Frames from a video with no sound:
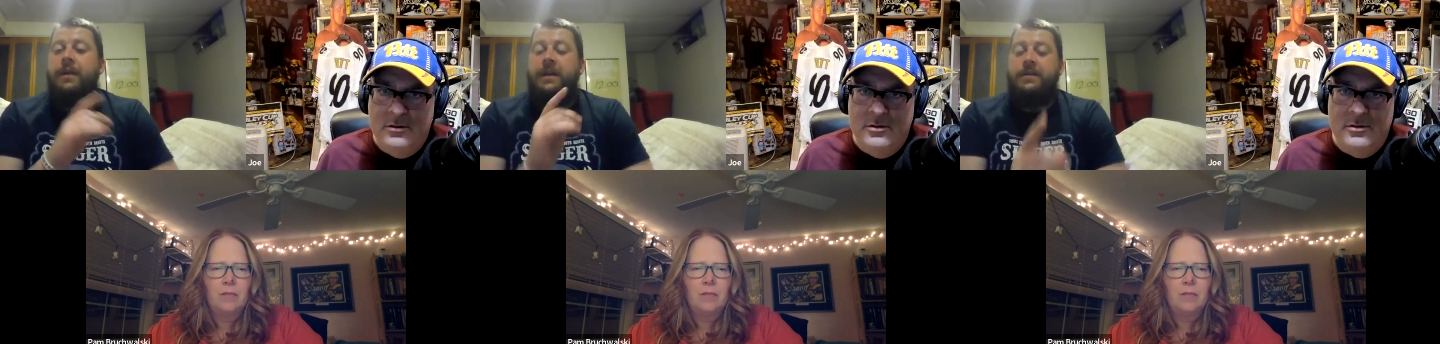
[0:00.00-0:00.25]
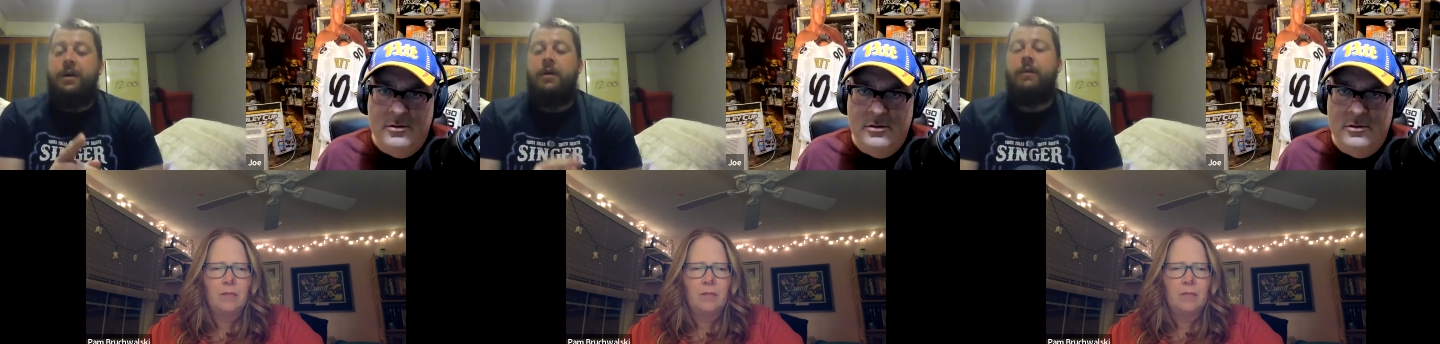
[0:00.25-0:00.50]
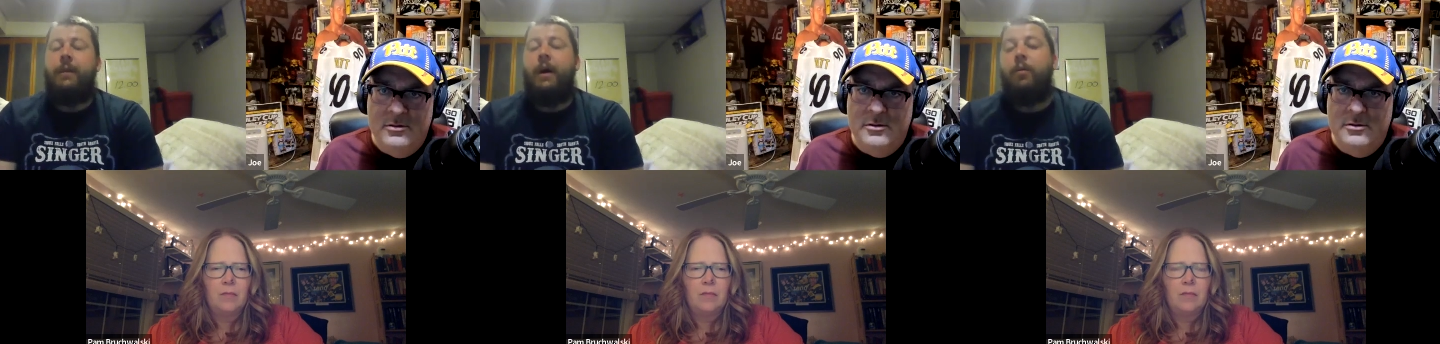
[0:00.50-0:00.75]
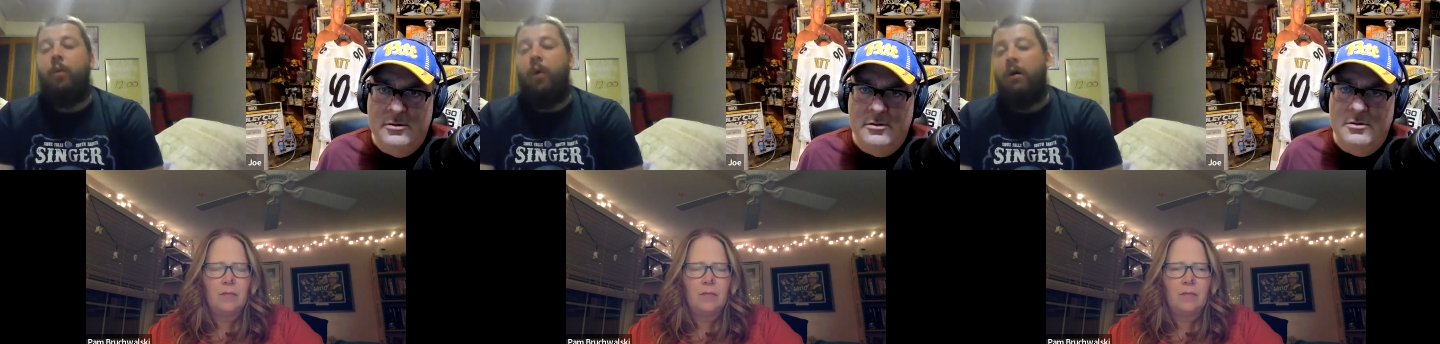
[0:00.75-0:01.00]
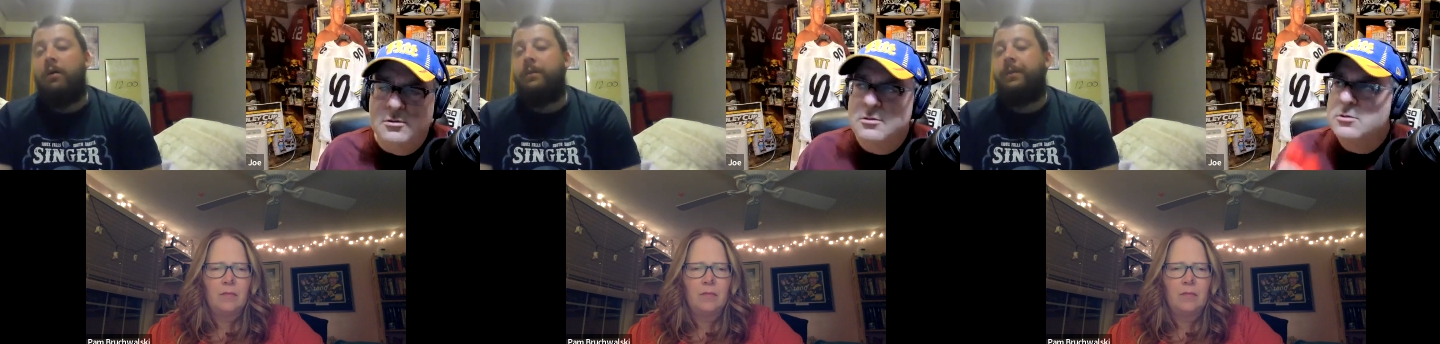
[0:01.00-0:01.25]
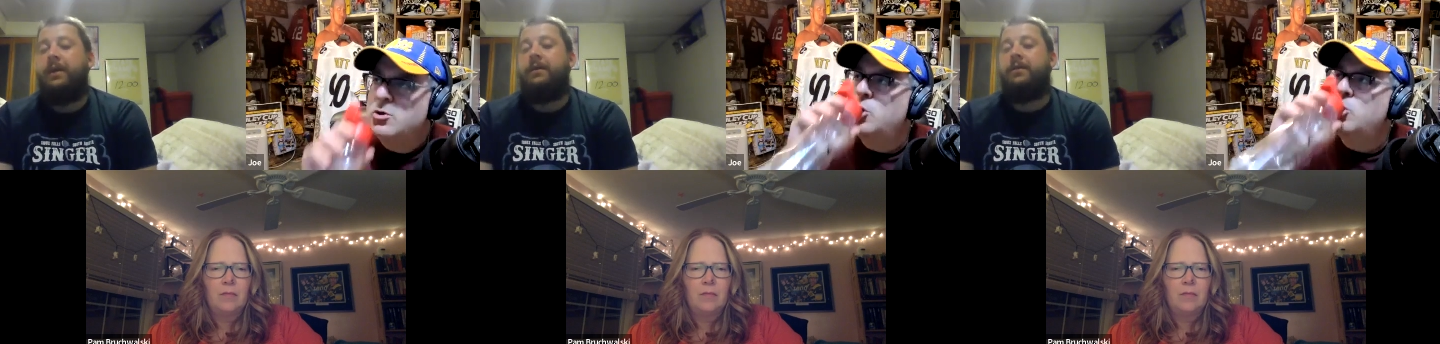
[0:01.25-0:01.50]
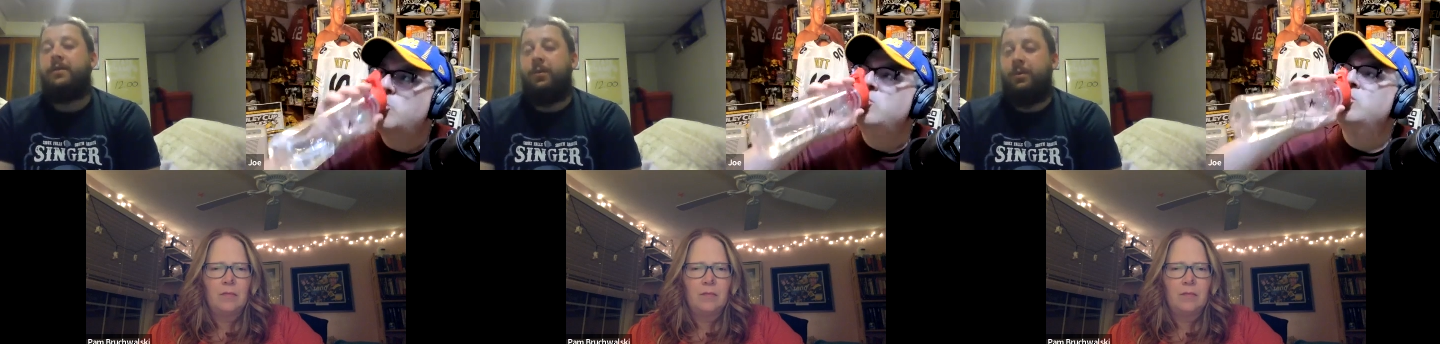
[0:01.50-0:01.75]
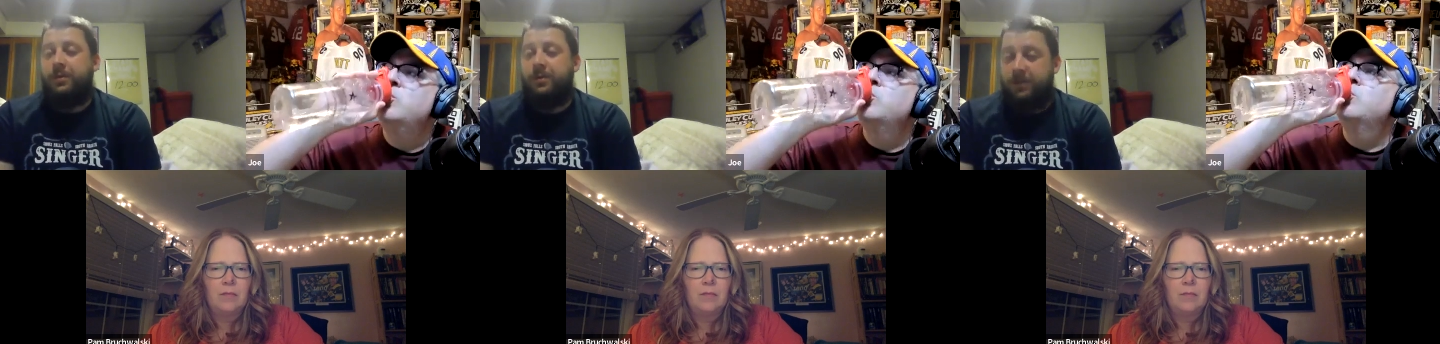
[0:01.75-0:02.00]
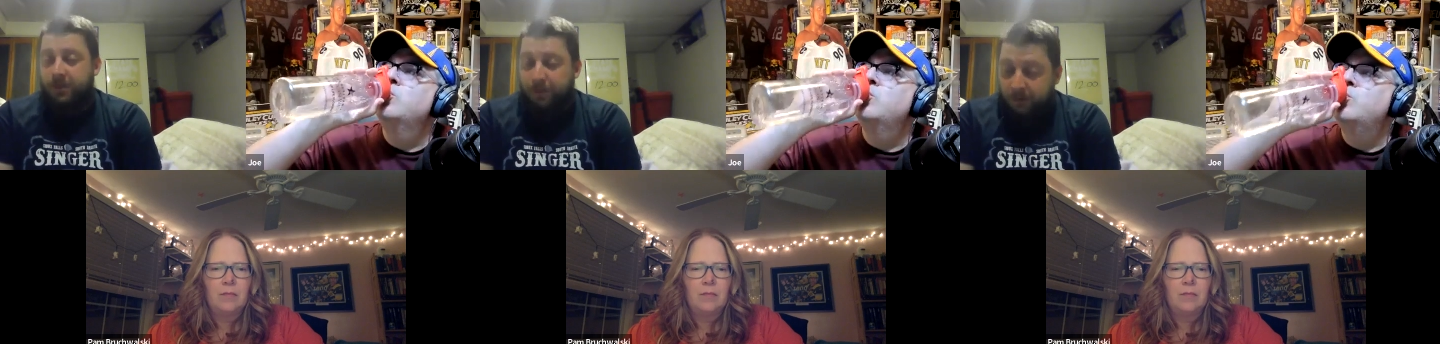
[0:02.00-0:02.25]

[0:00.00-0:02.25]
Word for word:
Speaker 1: They talk about Wong being the Sorcerer